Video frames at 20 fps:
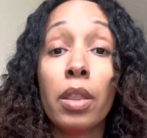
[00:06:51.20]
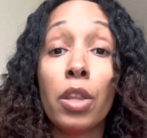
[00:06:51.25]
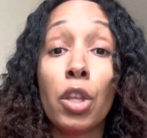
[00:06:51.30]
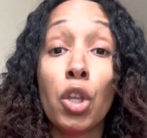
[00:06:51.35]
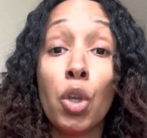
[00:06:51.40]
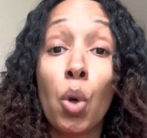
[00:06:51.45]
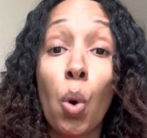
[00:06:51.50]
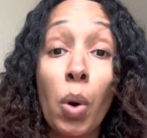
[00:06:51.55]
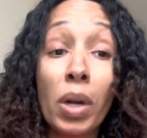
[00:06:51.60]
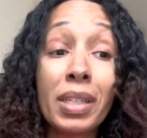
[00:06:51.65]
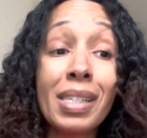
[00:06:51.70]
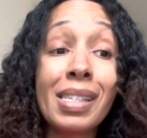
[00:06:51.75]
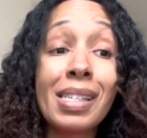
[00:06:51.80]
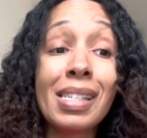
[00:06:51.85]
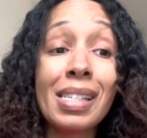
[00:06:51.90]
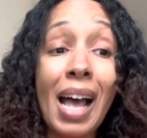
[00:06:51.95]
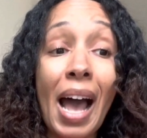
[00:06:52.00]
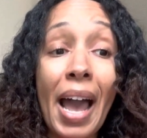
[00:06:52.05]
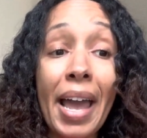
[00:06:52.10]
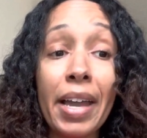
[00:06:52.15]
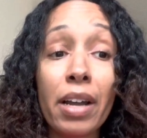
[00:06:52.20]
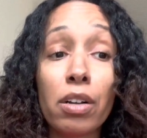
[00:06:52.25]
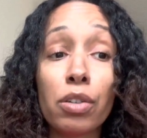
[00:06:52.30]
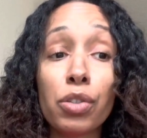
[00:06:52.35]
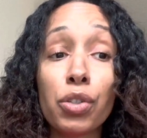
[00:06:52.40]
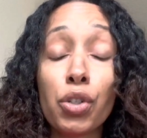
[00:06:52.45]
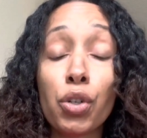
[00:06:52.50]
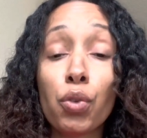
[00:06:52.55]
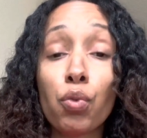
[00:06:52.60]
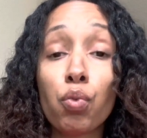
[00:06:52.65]
Your desire
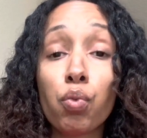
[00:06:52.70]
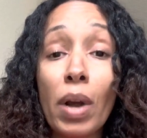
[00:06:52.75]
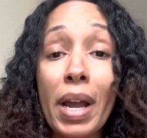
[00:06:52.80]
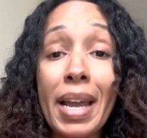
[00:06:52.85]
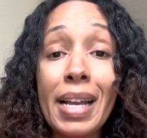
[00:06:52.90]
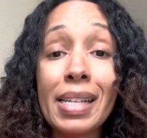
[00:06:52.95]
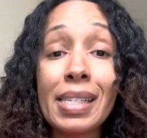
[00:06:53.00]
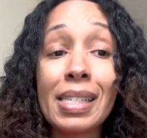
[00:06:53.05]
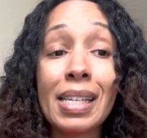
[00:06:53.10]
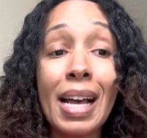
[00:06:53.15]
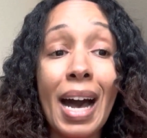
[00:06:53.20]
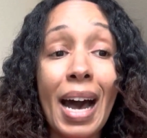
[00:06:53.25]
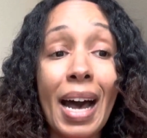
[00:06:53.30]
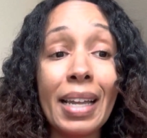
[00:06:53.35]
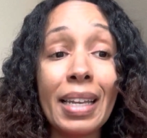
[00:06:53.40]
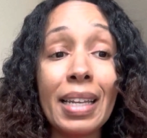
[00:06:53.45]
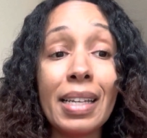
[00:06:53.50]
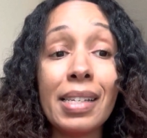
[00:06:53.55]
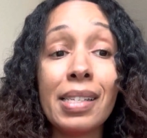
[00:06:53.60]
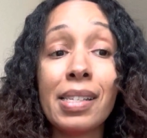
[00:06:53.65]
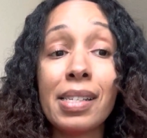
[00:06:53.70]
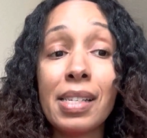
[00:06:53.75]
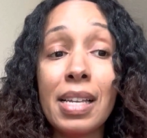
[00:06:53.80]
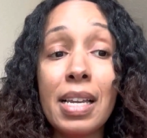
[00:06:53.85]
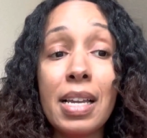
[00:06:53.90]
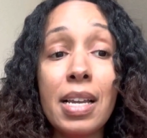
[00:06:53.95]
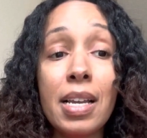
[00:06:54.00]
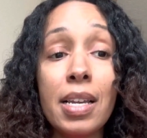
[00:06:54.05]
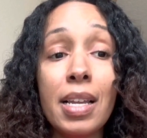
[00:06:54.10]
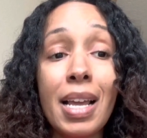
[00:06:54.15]
to raise godly
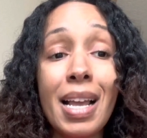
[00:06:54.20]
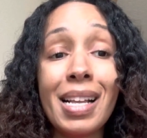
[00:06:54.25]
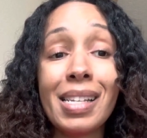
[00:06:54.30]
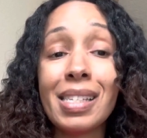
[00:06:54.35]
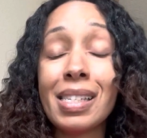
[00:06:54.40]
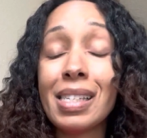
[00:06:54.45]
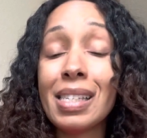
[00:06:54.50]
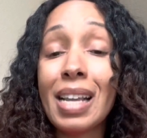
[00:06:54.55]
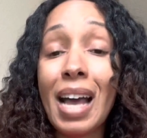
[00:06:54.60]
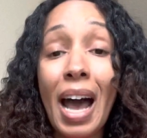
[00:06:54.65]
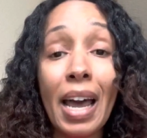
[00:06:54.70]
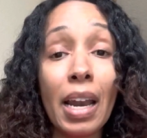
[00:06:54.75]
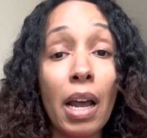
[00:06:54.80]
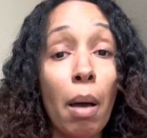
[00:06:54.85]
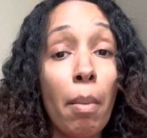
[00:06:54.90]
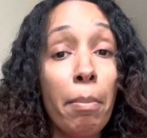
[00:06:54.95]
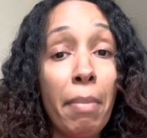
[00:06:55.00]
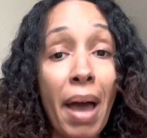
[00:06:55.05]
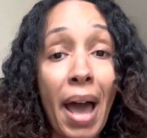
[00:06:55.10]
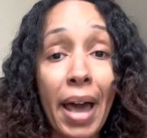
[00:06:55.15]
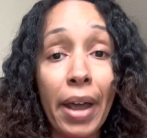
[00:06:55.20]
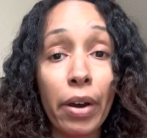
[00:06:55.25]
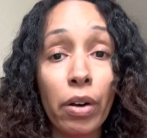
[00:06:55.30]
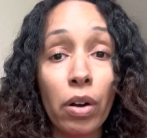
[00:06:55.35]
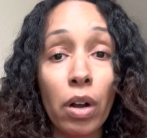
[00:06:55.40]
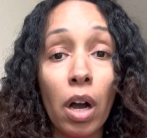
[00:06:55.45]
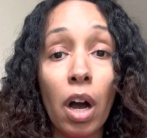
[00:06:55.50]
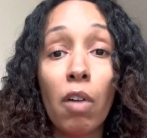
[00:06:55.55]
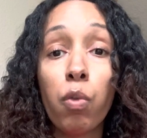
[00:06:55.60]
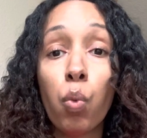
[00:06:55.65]
seed is not a
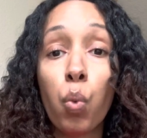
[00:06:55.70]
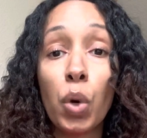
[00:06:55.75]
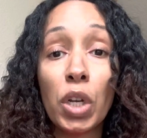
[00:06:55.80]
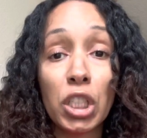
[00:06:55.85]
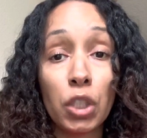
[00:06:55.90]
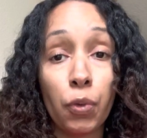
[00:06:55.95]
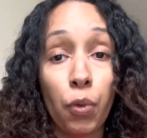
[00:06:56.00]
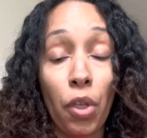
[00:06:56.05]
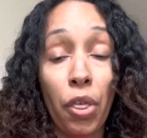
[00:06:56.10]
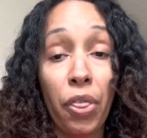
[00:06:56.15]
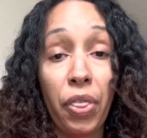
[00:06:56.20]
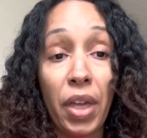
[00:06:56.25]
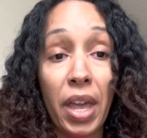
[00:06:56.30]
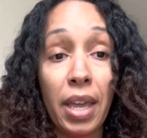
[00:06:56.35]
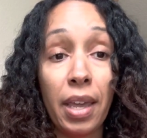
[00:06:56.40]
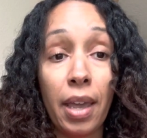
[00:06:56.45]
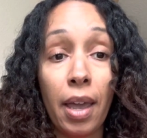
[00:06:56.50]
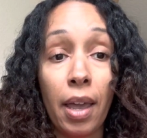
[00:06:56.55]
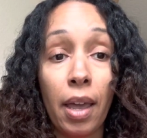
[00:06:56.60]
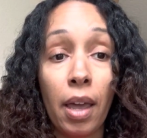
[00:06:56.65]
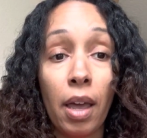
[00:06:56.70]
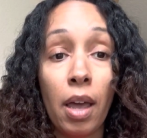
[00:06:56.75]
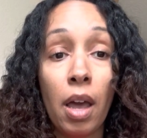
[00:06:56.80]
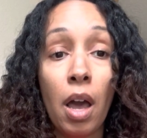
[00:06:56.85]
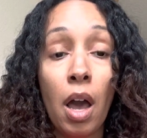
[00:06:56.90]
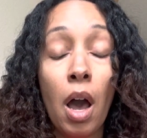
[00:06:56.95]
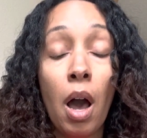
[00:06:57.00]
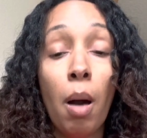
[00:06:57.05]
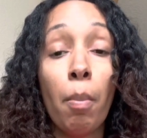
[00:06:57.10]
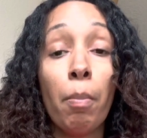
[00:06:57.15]
matter of wishful thinking,
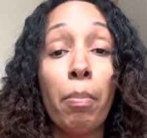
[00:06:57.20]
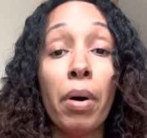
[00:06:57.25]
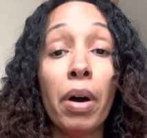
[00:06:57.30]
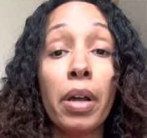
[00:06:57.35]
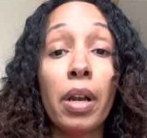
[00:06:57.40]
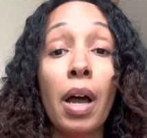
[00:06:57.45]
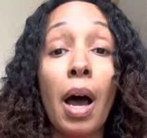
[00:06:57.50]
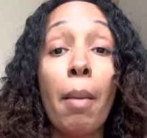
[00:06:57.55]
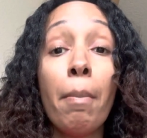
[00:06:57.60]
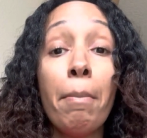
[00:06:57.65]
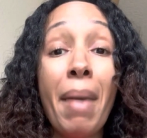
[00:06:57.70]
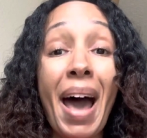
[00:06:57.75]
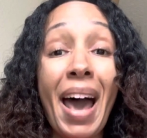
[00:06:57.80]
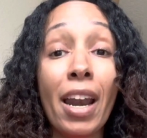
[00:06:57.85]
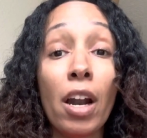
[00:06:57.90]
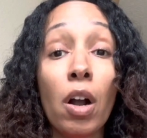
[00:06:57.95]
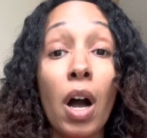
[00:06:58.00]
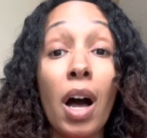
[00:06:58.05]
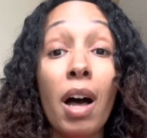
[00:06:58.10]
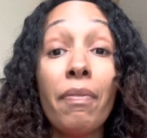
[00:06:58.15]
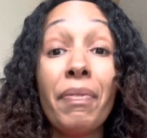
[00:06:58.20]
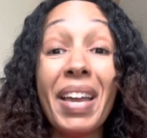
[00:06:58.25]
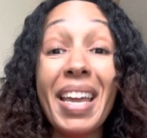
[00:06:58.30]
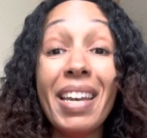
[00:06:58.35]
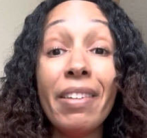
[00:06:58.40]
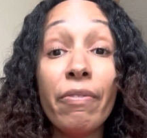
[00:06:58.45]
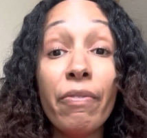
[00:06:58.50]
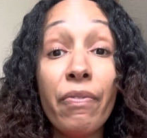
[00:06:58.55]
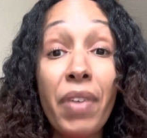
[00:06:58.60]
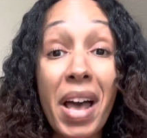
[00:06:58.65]
but a matter of
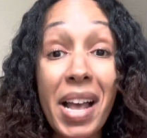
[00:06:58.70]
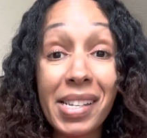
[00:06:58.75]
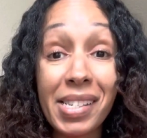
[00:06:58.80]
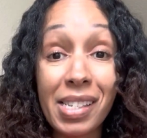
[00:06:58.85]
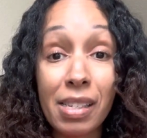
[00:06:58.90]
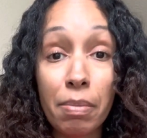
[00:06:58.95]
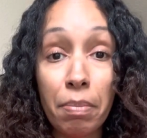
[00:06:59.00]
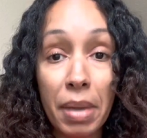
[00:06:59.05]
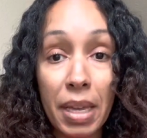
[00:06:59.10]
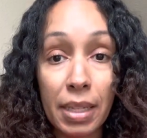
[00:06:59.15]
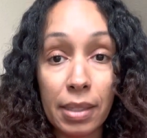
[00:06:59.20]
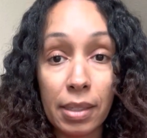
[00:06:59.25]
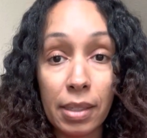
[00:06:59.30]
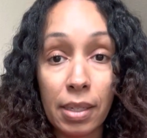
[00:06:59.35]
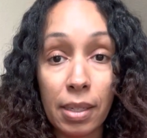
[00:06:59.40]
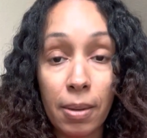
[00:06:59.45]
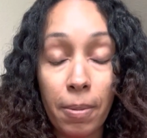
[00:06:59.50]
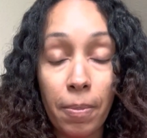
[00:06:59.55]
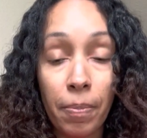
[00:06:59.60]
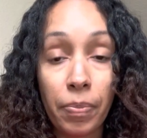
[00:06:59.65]
investment.